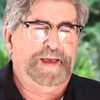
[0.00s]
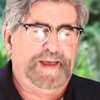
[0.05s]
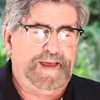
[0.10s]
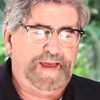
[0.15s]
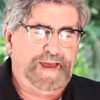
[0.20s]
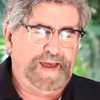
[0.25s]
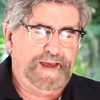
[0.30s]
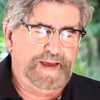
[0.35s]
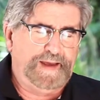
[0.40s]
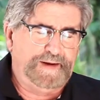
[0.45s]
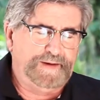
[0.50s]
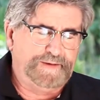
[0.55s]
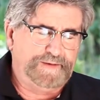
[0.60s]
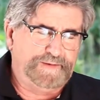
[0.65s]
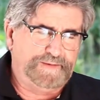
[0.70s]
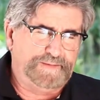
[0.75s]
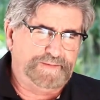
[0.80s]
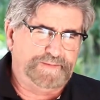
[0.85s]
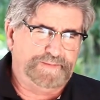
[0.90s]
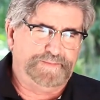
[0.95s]

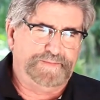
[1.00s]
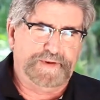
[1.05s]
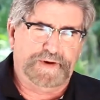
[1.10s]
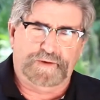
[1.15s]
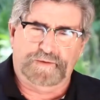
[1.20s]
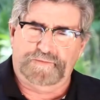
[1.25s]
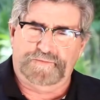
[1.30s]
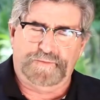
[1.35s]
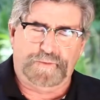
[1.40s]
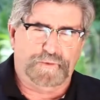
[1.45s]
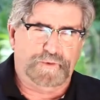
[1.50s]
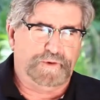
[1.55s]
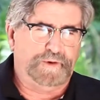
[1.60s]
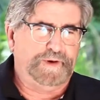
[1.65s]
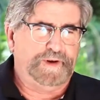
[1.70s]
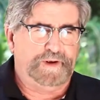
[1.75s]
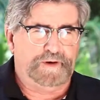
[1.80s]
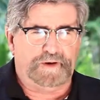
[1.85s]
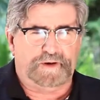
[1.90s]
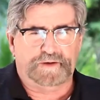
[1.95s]
and
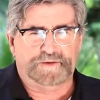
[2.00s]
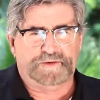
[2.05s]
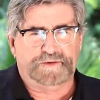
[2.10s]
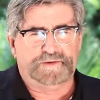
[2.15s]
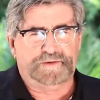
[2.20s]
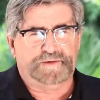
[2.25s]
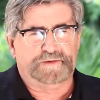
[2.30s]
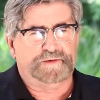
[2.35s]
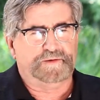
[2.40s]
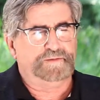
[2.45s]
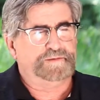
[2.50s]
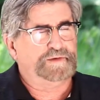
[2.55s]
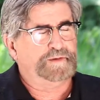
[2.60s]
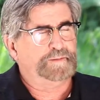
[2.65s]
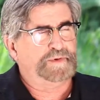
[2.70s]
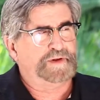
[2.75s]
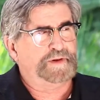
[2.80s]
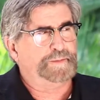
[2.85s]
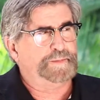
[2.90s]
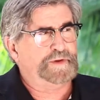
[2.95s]
therefore it ought to deserve
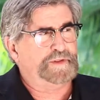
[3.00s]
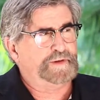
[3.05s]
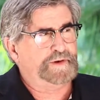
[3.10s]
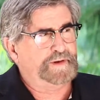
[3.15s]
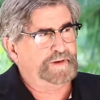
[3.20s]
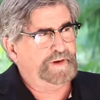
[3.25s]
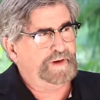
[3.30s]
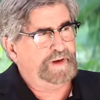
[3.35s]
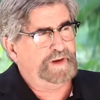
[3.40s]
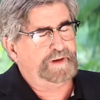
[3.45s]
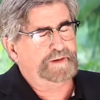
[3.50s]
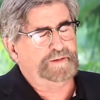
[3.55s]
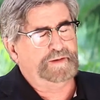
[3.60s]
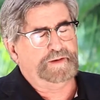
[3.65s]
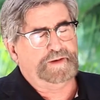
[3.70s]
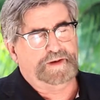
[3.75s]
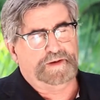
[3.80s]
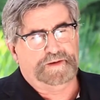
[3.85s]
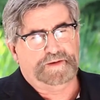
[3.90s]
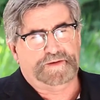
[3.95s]
some sympathy
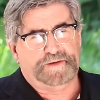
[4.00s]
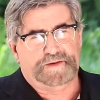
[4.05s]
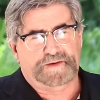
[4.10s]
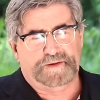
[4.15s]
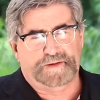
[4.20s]
and